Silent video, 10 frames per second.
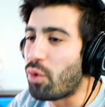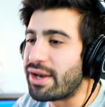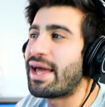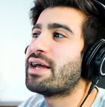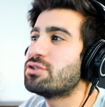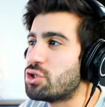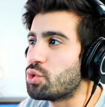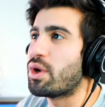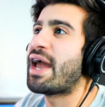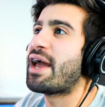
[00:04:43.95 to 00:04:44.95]
and two
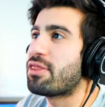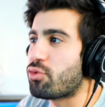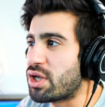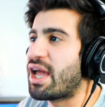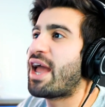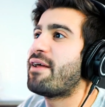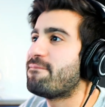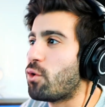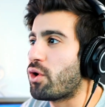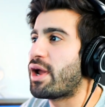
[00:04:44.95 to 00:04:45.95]
and three and
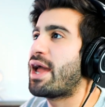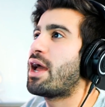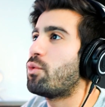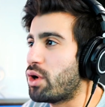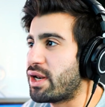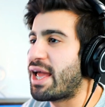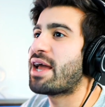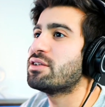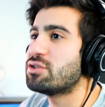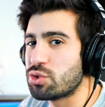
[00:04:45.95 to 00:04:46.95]
four and one
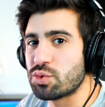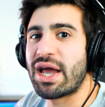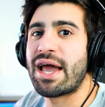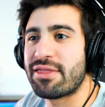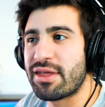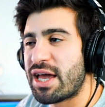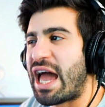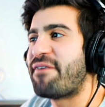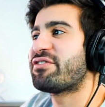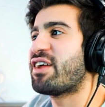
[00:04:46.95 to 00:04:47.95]
and two and
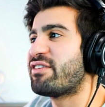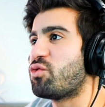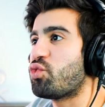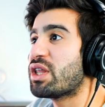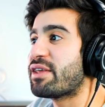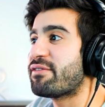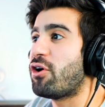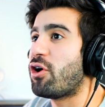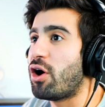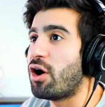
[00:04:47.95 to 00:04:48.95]
emphasizing really
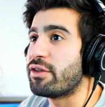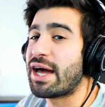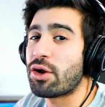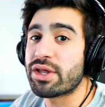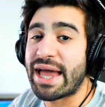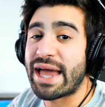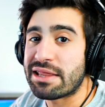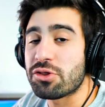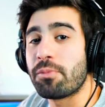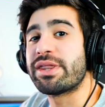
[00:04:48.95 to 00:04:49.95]
far on not only the eighth
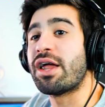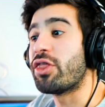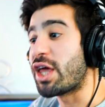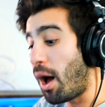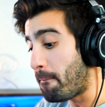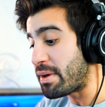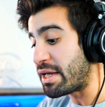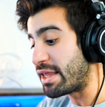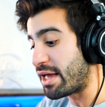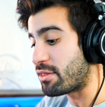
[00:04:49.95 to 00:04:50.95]
note but on the upbeat
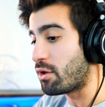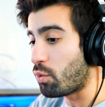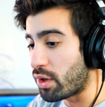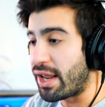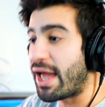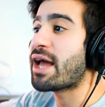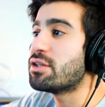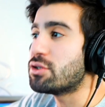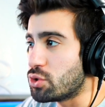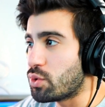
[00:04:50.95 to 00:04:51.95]
of the eighth note one and
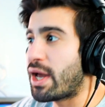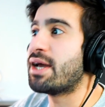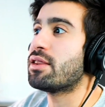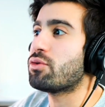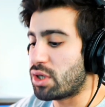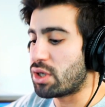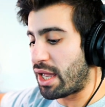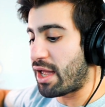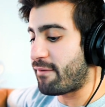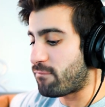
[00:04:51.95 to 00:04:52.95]
two and three
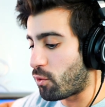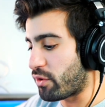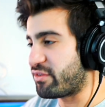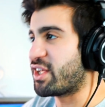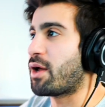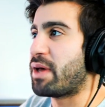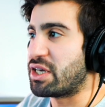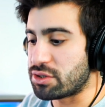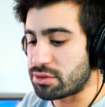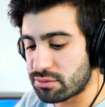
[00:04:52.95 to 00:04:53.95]
and four
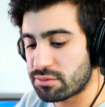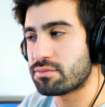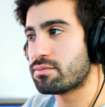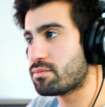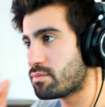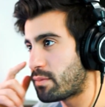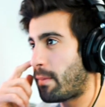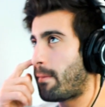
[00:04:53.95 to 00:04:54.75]
syncopation Show me what you got.